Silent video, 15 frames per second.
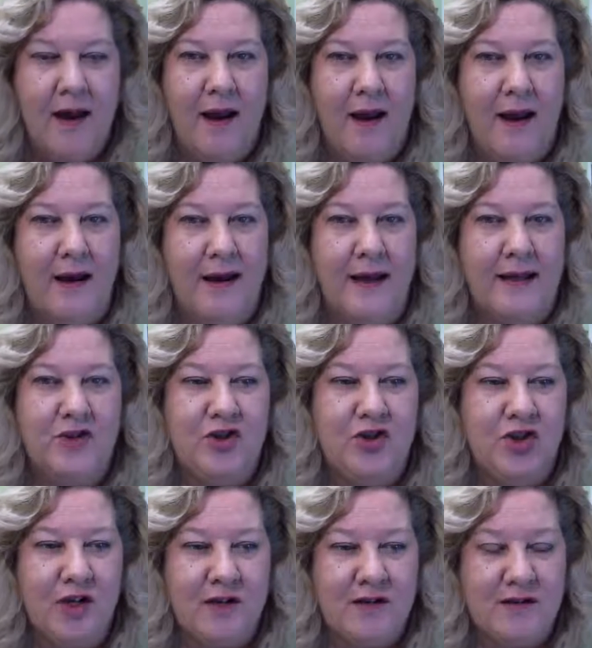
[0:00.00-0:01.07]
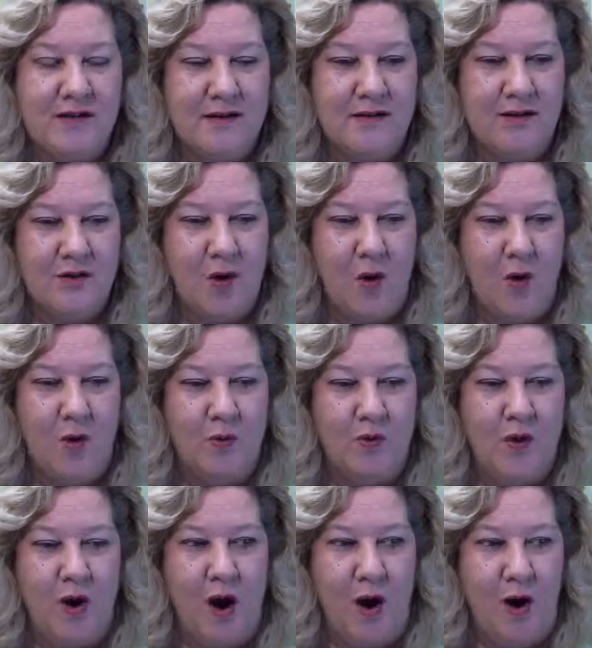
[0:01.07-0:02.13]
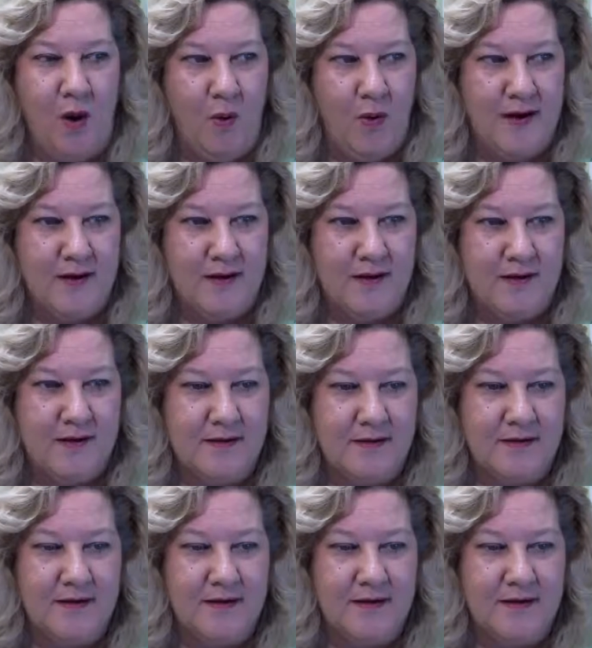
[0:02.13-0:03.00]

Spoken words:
and I just don't always